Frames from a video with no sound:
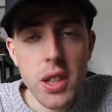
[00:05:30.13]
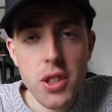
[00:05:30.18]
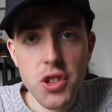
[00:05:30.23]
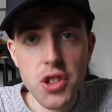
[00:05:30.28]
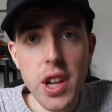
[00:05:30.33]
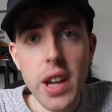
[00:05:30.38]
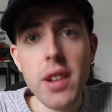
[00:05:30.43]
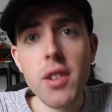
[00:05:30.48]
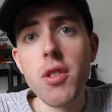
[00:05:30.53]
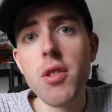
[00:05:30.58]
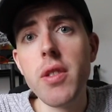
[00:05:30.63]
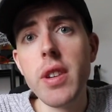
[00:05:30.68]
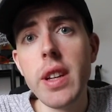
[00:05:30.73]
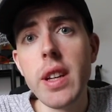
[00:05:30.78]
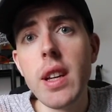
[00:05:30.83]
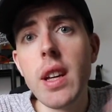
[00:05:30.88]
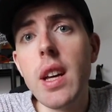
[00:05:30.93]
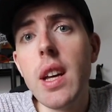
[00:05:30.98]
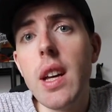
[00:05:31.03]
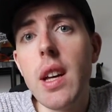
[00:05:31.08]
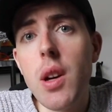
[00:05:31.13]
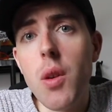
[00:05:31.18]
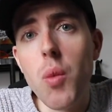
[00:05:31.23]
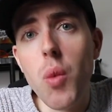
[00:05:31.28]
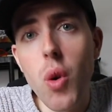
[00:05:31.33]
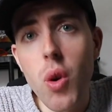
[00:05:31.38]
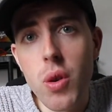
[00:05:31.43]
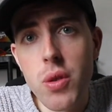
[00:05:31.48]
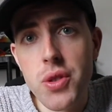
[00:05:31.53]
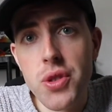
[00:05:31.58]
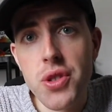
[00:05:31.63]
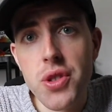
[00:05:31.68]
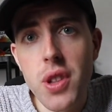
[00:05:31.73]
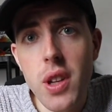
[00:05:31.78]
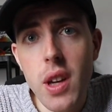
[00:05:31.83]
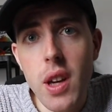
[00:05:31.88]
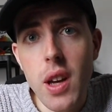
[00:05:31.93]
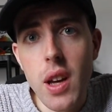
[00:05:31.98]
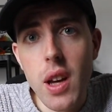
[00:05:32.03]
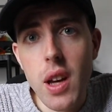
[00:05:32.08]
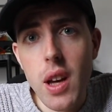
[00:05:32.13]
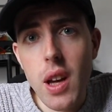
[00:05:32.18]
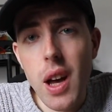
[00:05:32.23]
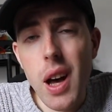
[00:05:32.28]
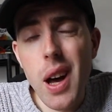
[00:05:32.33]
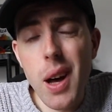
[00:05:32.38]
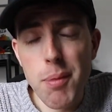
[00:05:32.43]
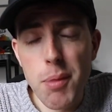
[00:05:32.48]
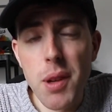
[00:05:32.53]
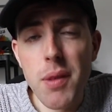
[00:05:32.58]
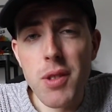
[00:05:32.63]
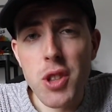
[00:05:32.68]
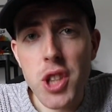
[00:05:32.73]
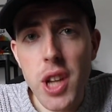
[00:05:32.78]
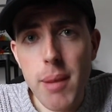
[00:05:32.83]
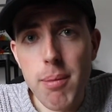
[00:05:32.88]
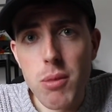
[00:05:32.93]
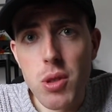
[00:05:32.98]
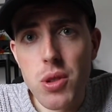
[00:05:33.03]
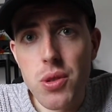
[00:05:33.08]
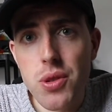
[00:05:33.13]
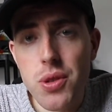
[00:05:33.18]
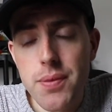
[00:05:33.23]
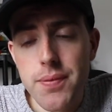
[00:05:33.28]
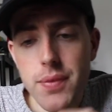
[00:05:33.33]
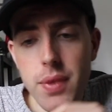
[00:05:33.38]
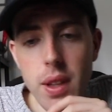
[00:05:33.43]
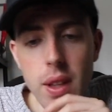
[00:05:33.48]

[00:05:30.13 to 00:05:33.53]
January was a bit of a shambles.